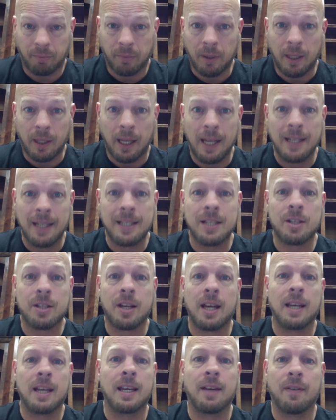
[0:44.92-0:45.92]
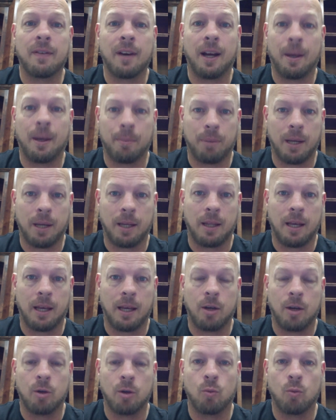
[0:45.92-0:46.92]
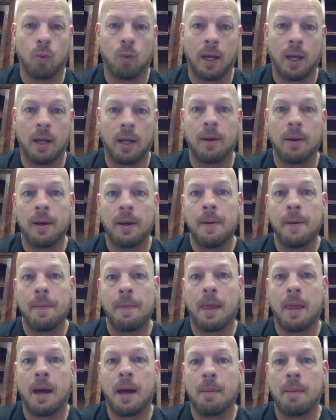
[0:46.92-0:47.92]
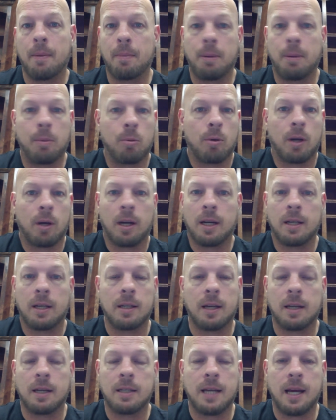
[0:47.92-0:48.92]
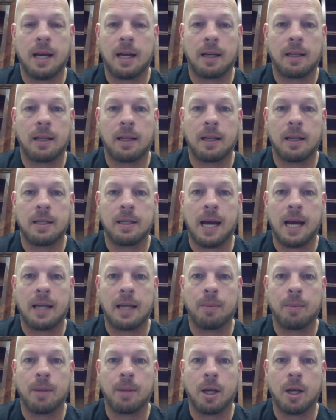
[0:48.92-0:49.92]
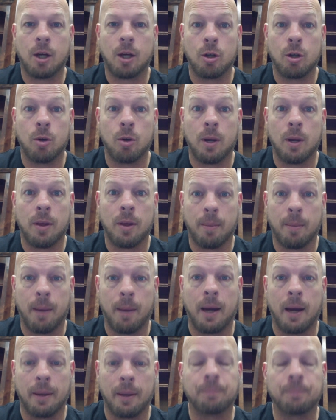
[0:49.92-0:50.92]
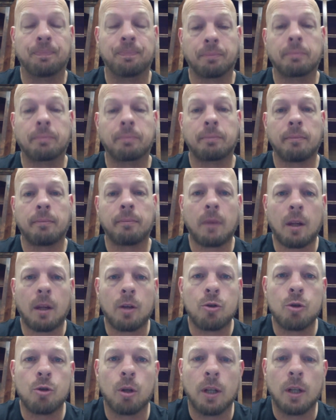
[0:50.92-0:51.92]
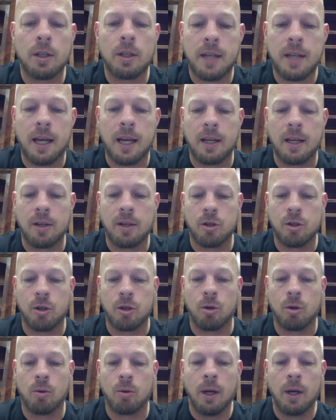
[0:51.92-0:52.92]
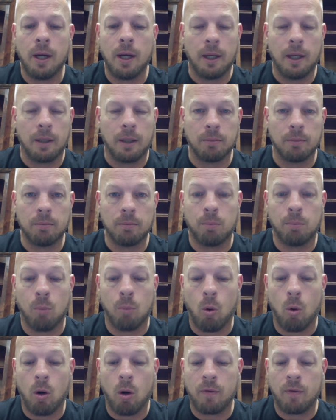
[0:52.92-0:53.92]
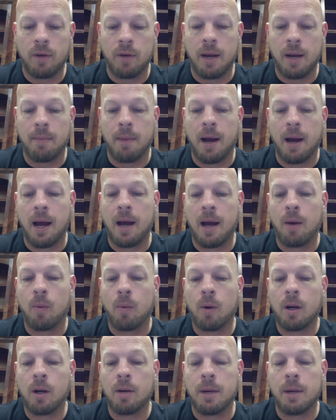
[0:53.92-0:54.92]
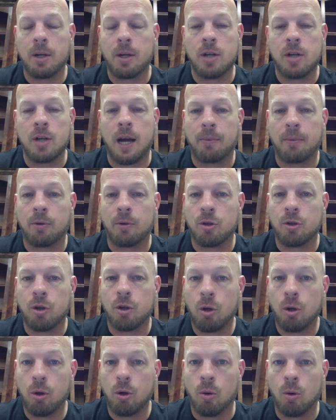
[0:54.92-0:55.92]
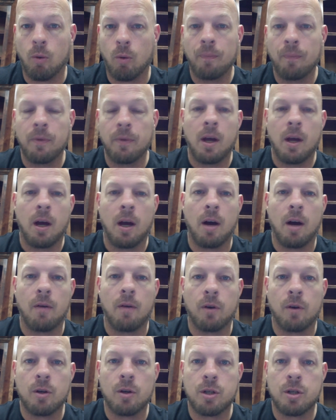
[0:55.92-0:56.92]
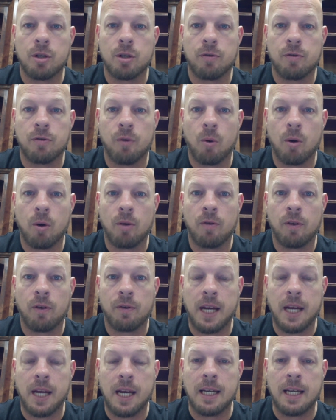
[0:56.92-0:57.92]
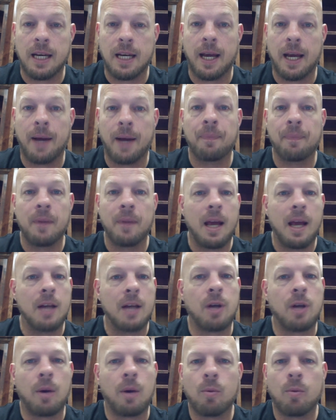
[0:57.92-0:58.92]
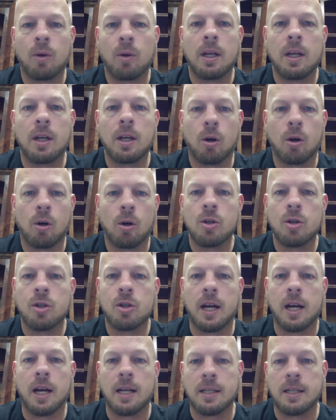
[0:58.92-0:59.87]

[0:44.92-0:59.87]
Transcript: had just kind of given up. Like they couldn't win, and people were going to attack them, and they couldn't do anything about it. So let's get into more of Nehemiah. We're going to be in chapter 2, verses 4 to 15 today. And so I would really encourage you guys,